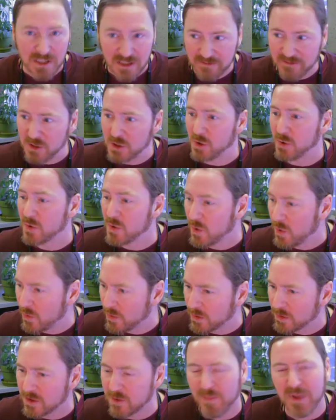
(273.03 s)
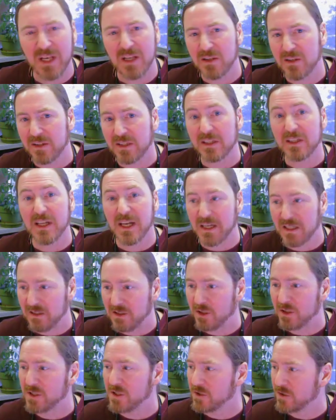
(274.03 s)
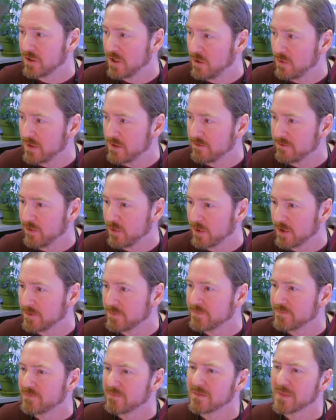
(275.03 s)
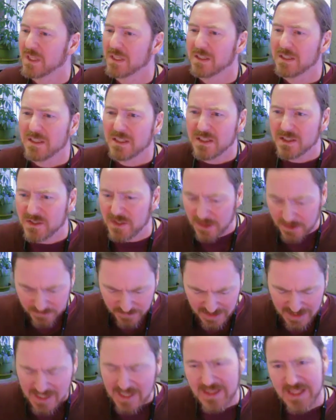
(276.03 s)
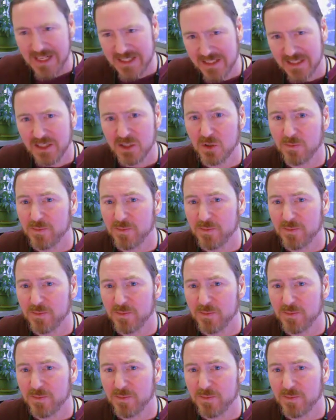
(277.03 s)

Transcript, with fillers: individual corner depending on the kind of look you're going for. So that's a